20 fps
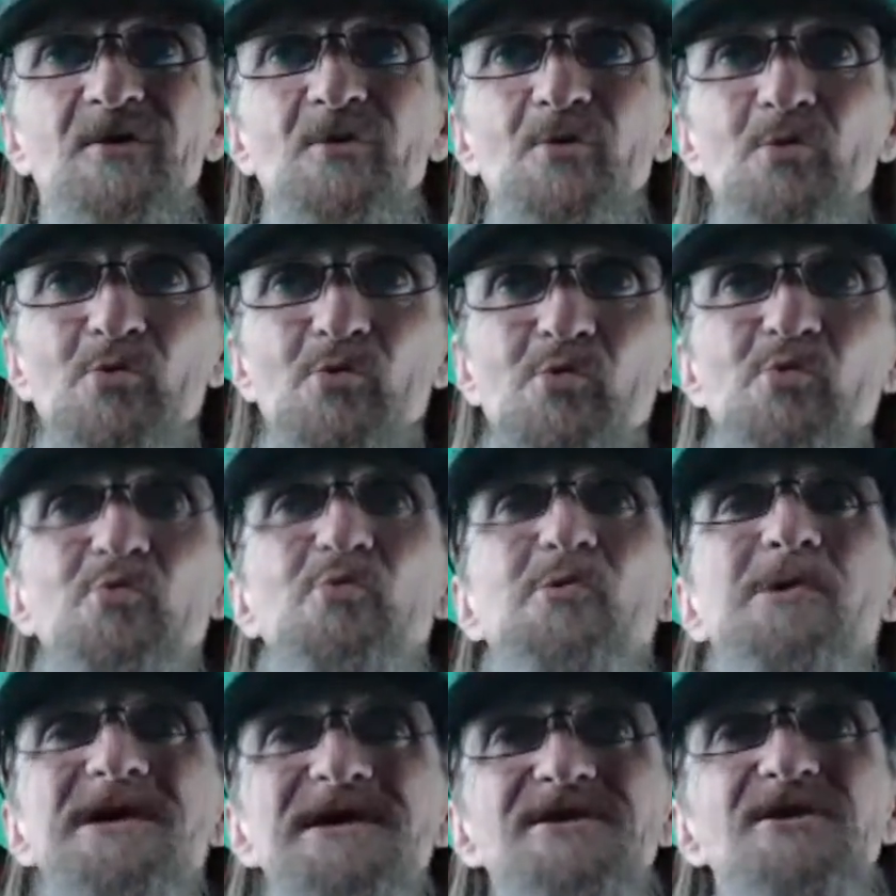
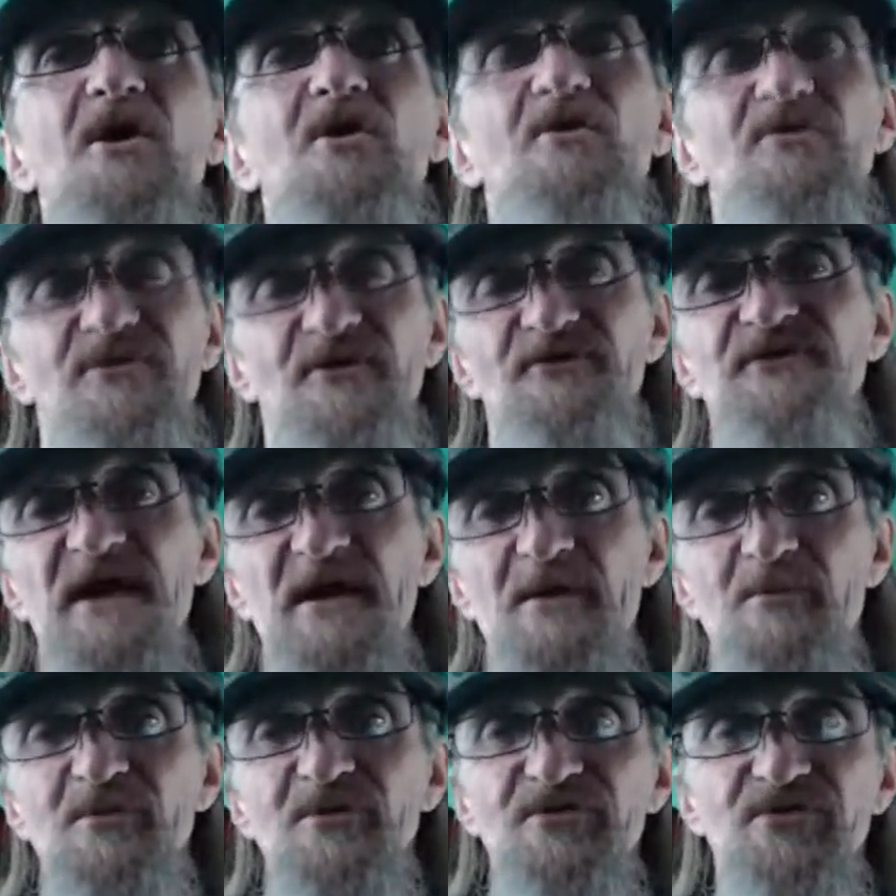We know that
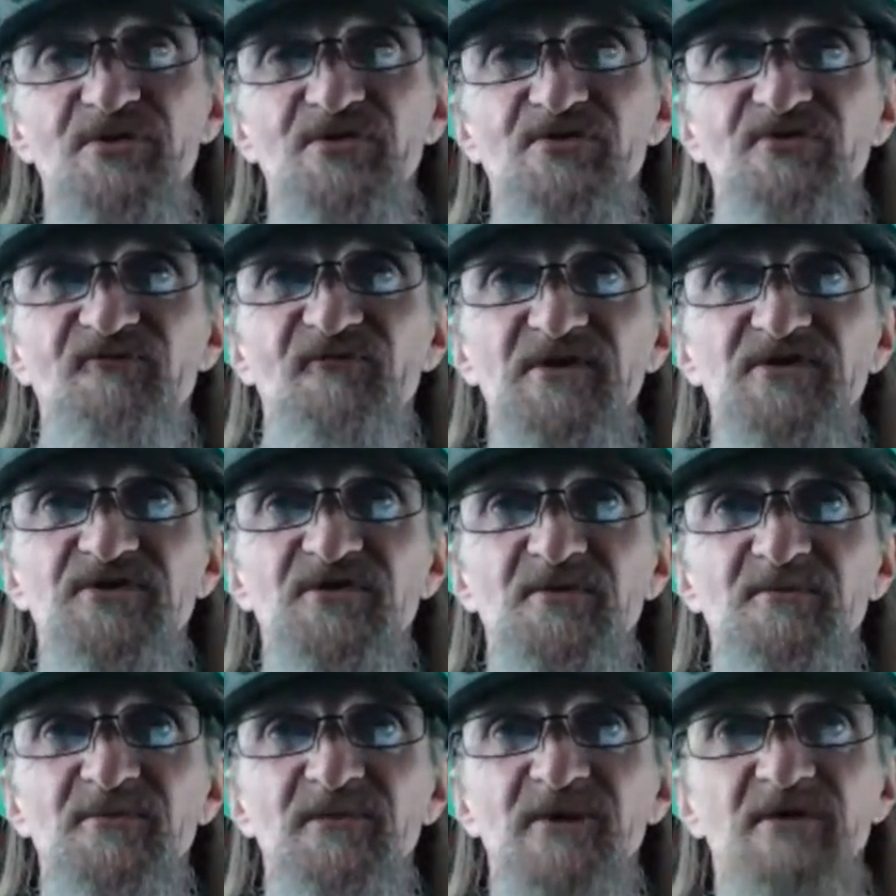that was his
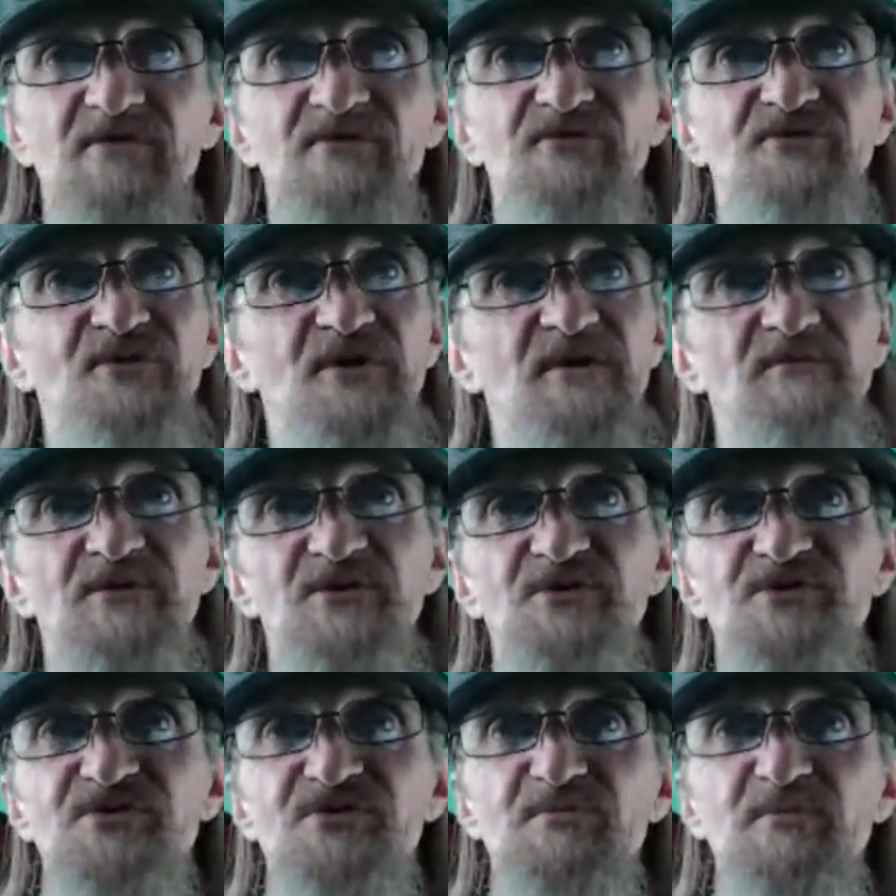victim there, Jamie
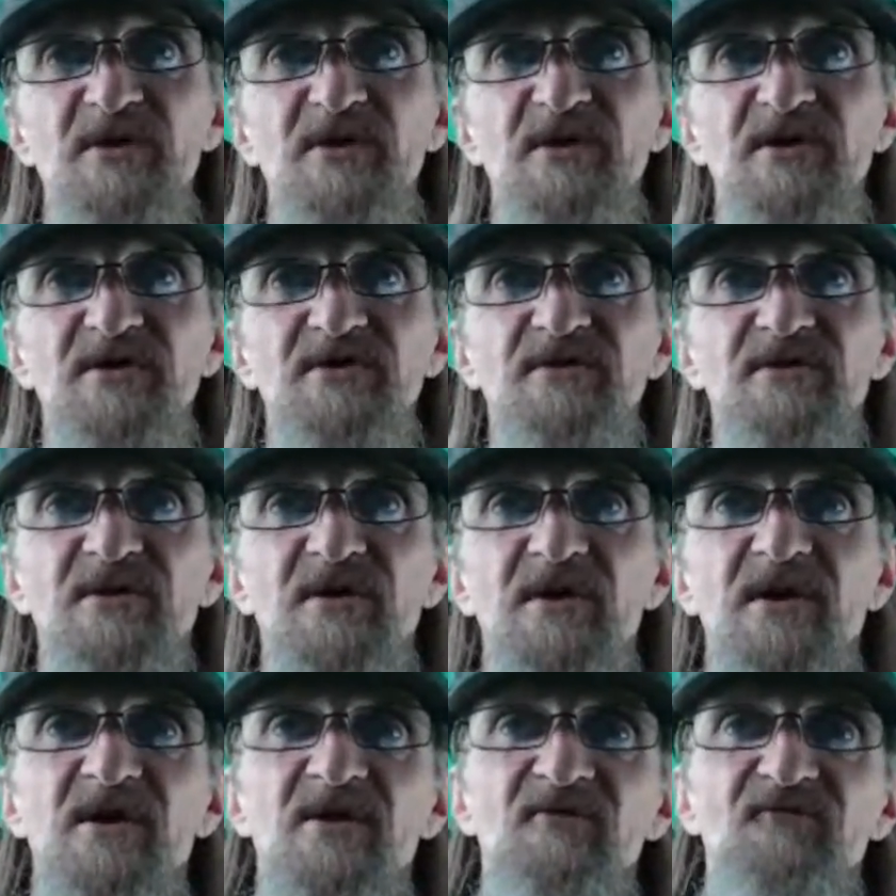Schmidt,
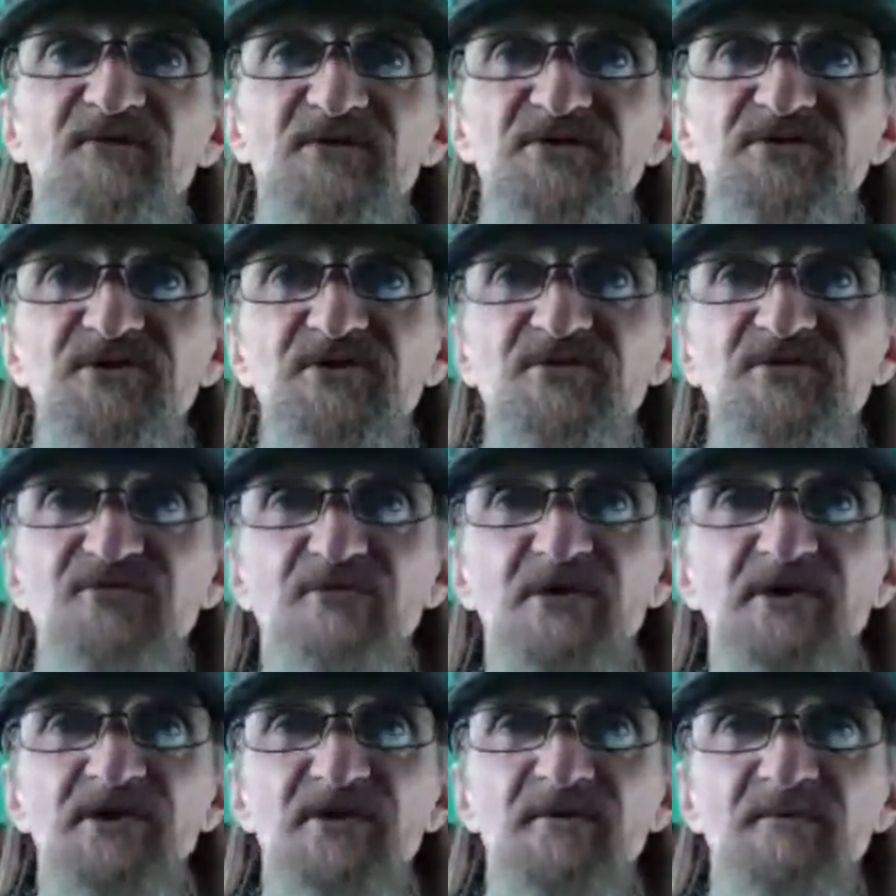
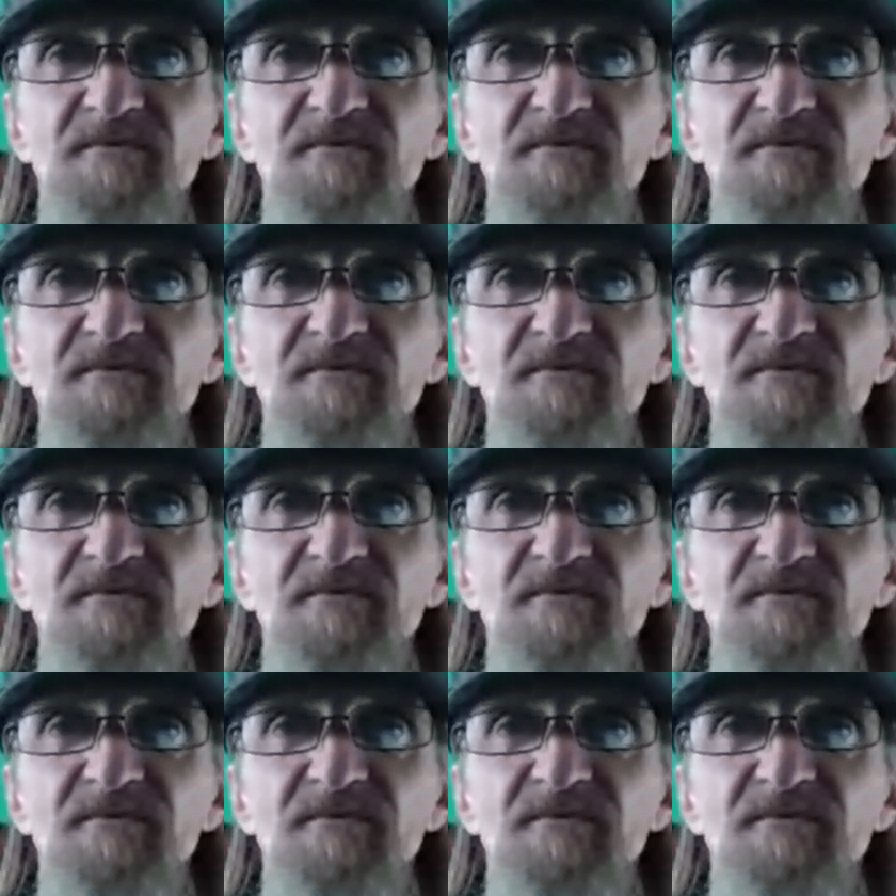53.